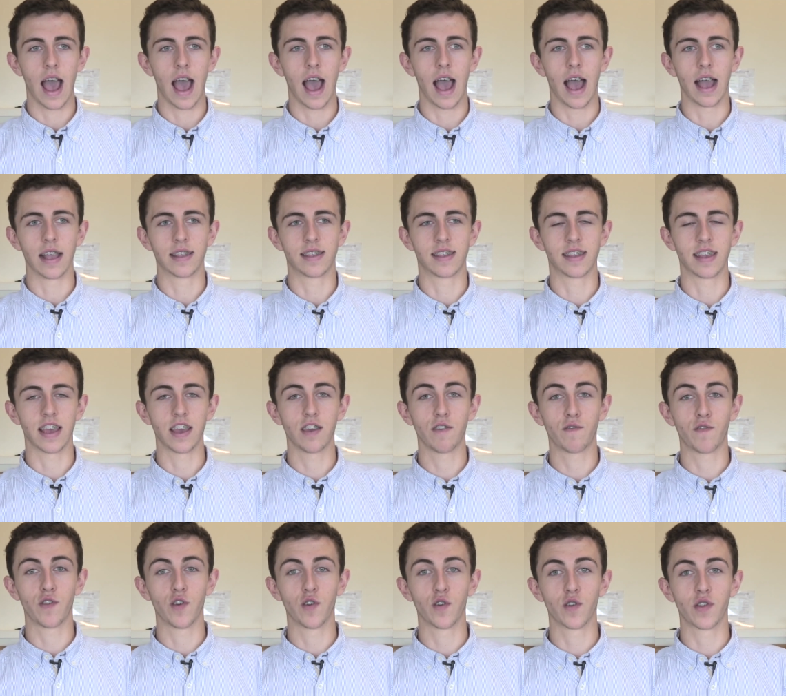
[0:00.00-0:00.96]
I'd say
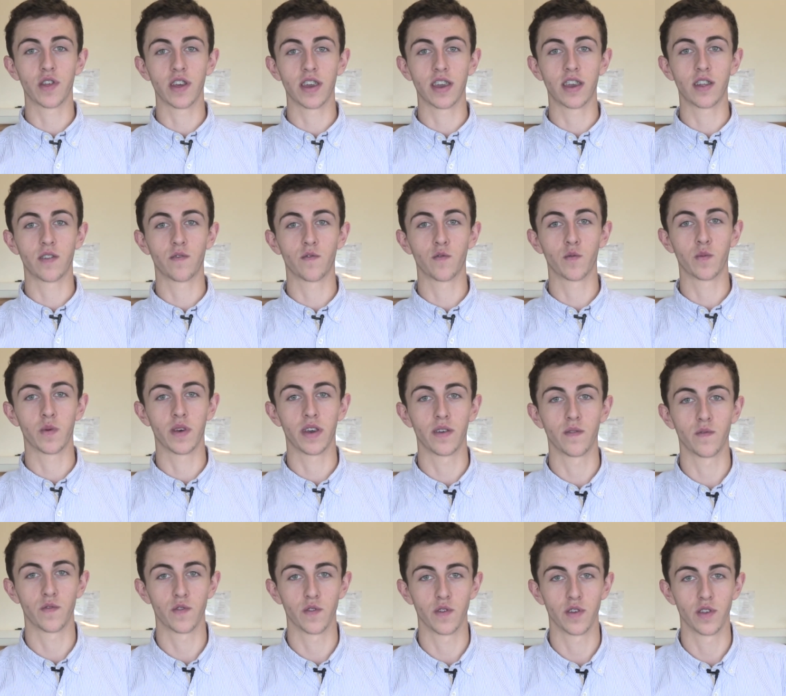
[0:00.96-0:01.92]
if you're thinking of
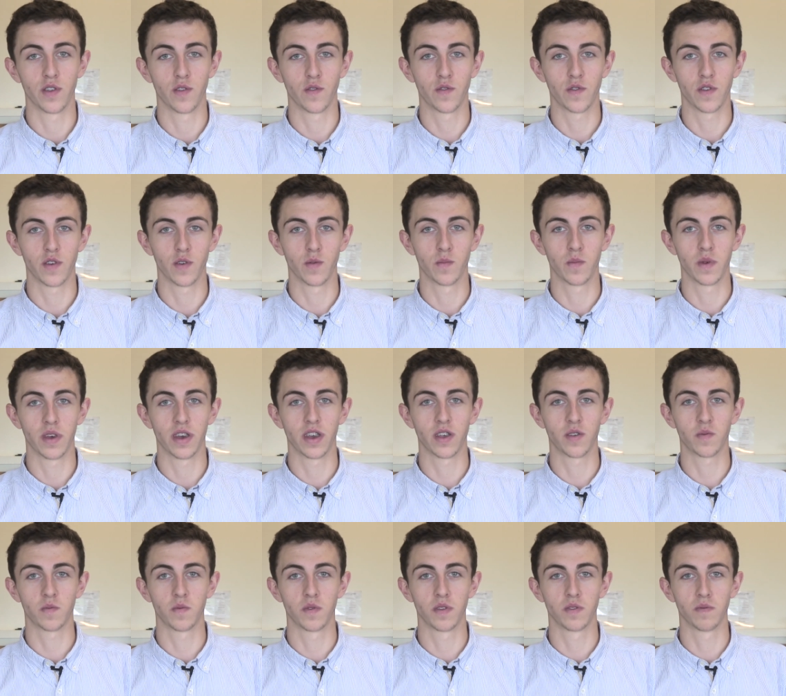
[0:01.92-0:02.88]
applying for a Nuffield
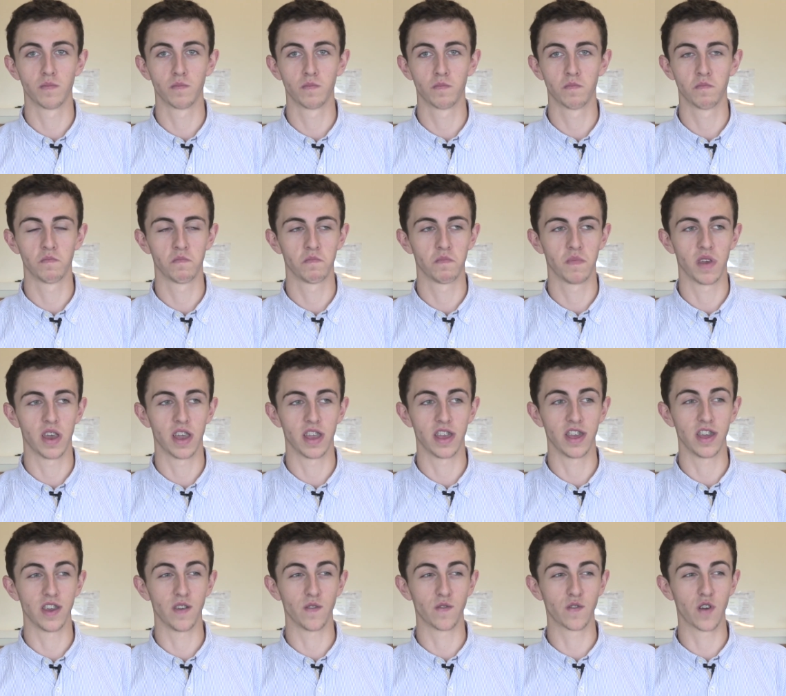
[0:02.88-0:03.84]
placement,
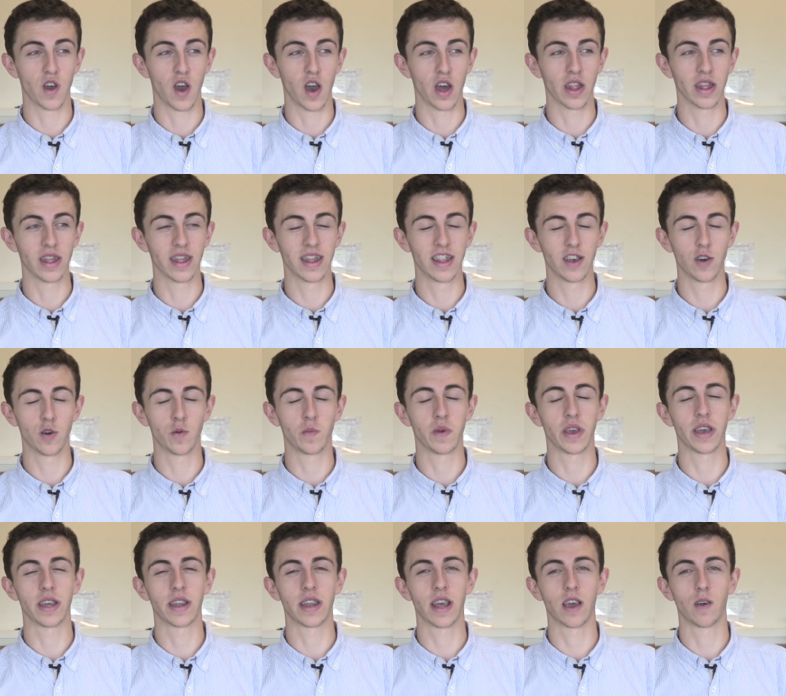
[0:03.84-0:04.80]
and you've got a little
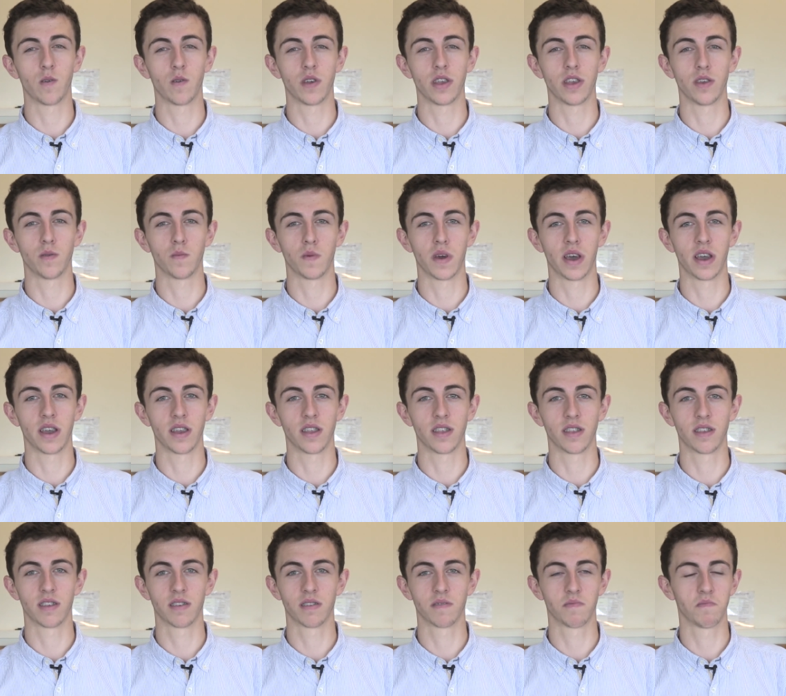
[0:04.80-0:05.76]
bit of doubt in your
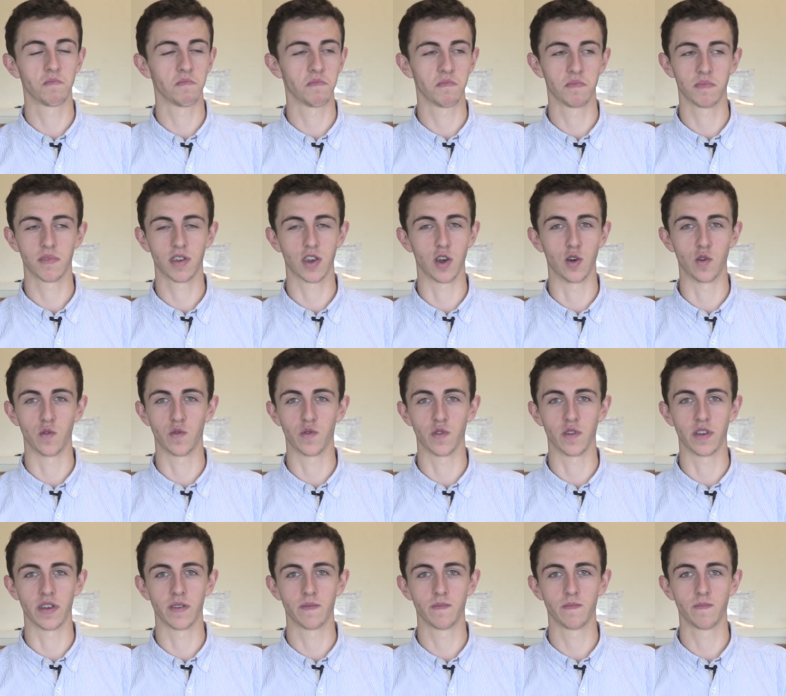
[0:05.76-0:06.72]
mind, go
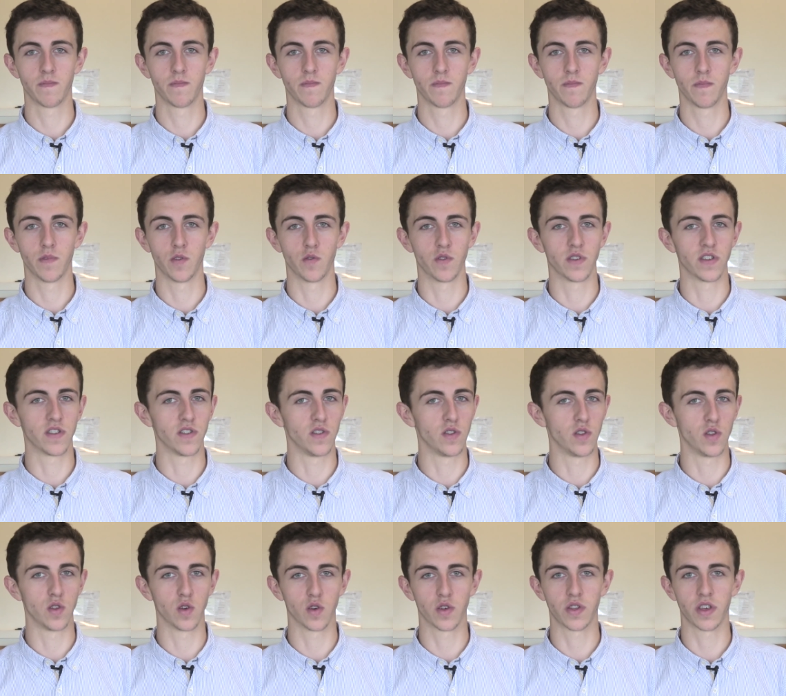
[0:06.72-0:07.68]
for it. There is
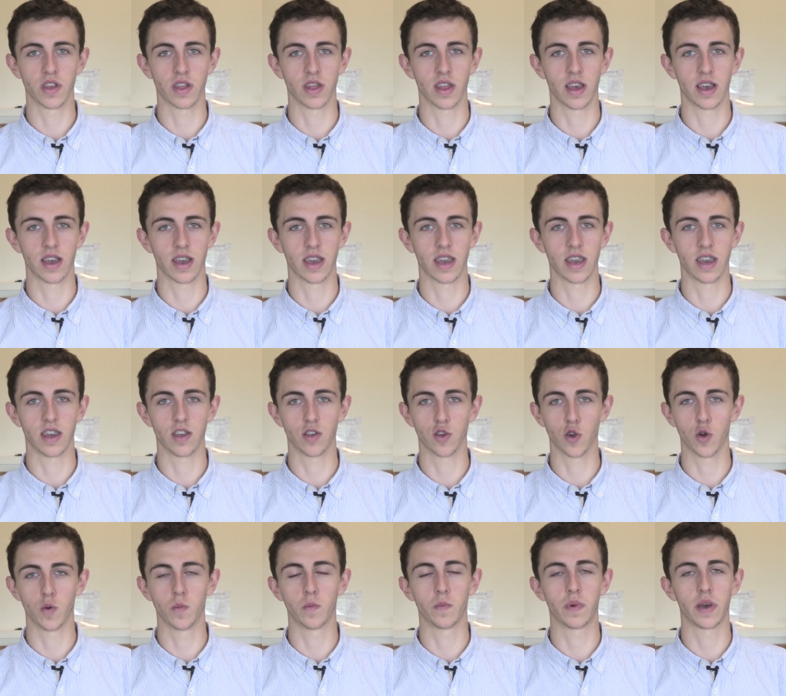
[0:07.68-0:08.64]
nothing like it.
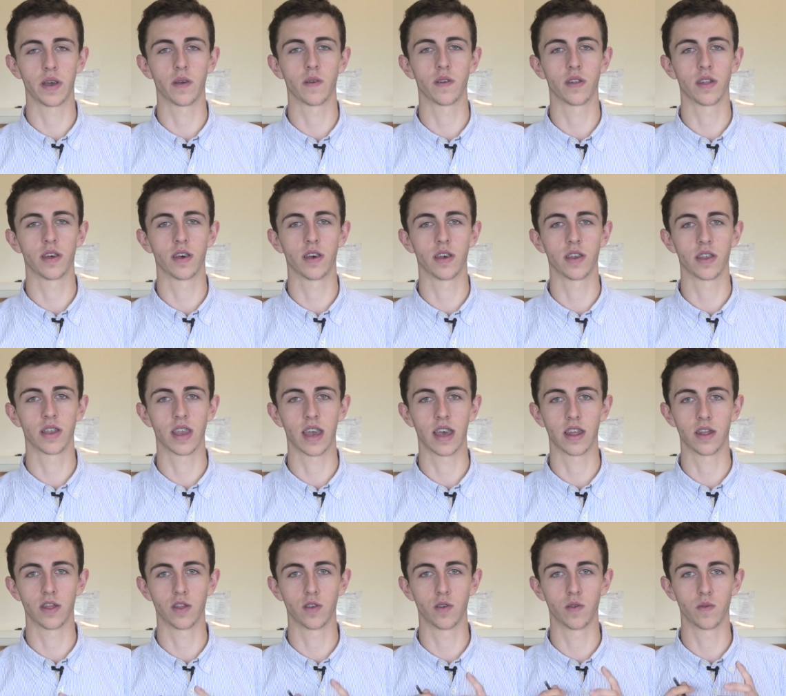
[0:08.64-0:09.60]
It's unparalleled,
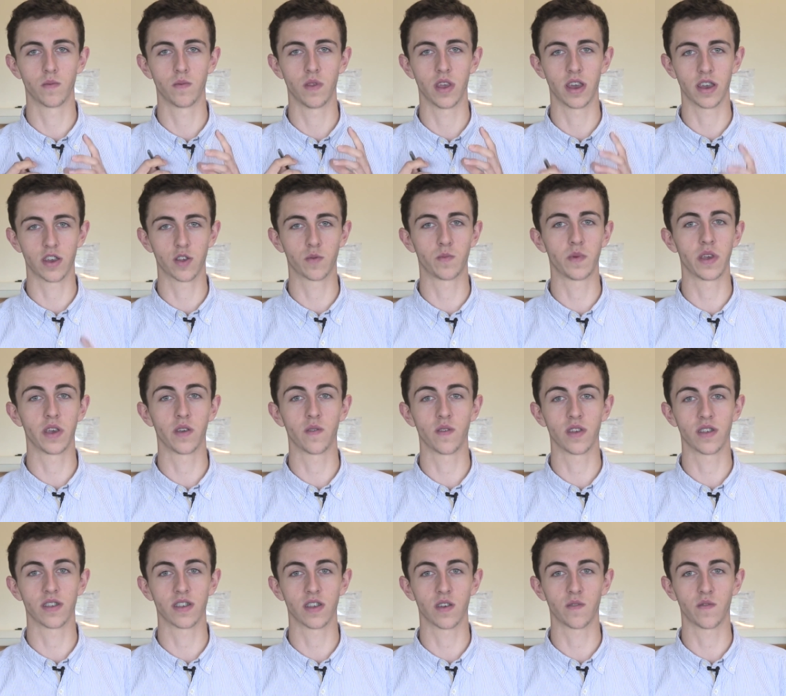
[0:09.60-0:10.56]
and the
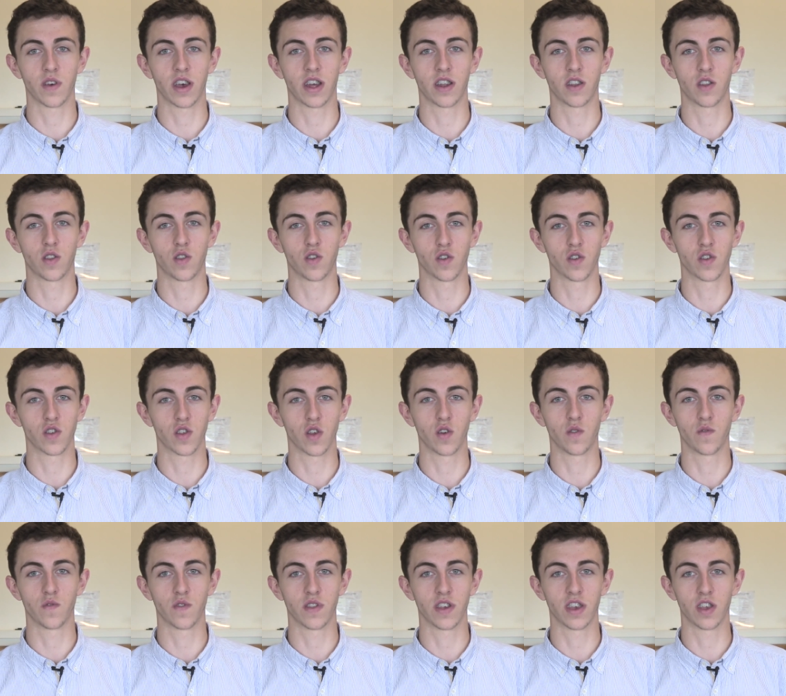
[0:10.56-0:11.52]
experience I've had just
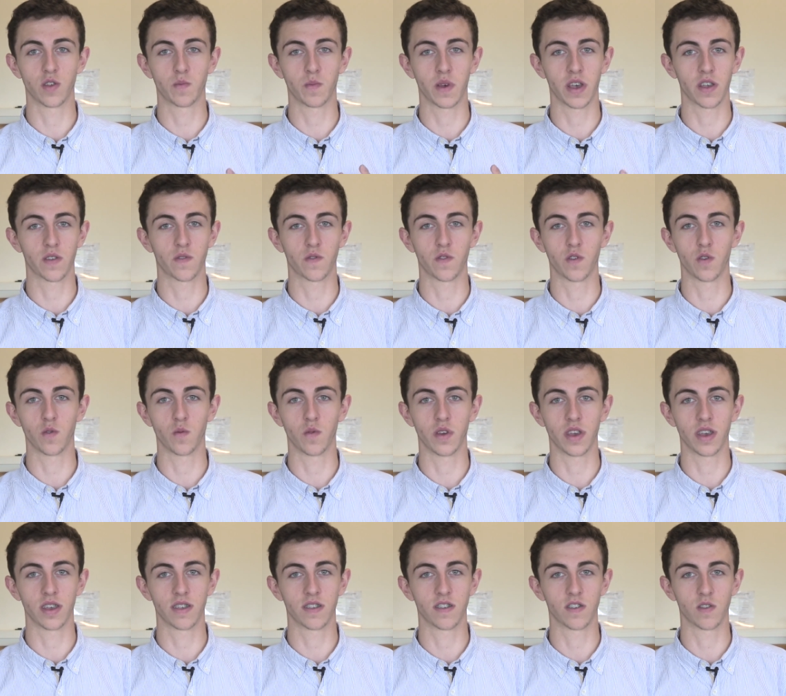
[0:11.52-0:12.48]
over these past few
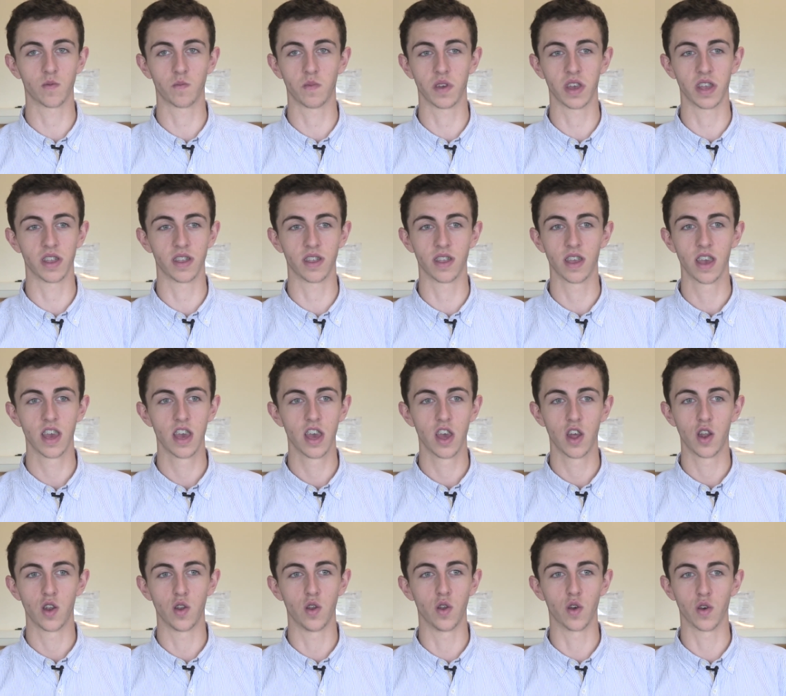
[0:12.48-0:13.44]
weeks has been
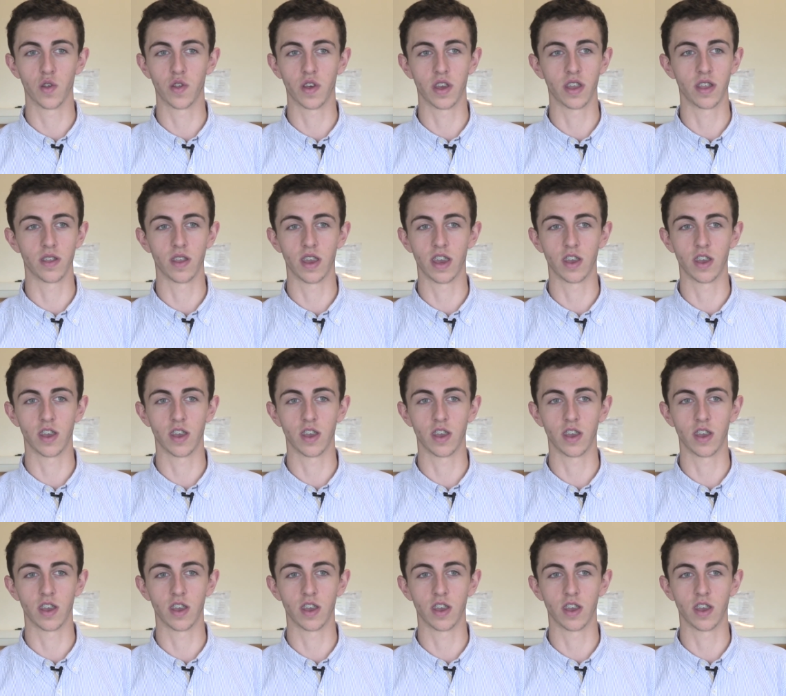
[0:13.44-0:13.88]
nothing.